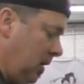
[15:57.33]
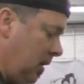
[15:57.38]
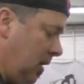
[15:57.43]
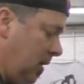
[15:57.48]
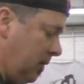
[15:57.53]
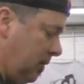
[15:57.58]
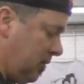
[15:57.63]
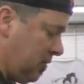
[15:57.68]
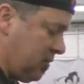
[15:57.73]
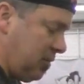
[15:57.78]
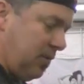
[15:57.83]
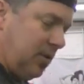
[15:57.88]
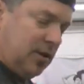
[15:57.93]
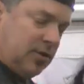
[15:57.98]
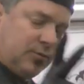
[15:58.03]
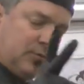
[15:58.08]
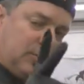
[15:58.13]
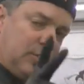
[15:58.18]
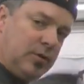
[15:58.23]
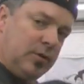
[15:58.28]
There's two
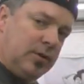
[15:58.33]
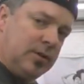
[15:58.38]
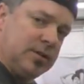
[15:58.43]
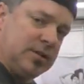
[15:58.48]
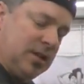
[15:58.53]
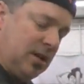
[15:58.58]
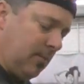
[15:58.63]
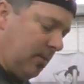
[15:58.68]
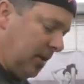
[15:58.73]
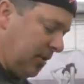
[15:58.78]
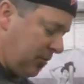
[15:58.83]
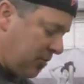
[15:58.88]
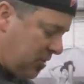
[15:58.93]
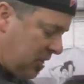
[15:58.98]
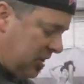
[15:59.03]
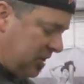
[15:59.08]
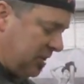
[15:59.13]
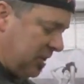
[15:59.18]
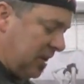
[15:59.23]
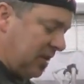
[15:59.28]
things we're doing on this heater box. We
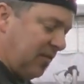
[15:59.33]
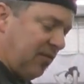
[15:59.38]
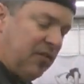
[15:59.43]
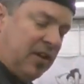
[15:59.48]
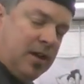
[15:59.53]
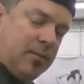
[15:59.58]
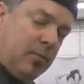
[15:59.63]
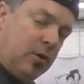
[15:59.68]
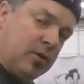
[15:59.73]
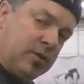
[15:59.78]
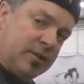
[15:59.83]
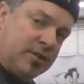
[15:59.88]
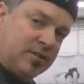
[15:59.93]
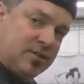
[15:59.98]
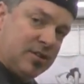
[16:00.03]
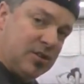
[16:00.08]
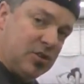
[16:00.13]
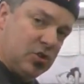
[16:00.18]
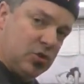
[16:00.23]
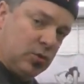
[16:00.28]
changed out the fan motor
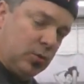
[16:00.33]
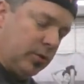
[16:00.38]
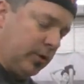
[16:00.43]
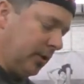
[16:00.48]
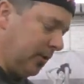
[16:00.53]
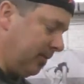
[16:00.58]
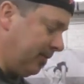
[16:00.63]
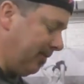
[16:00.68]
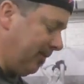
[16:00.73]
because it's shorted.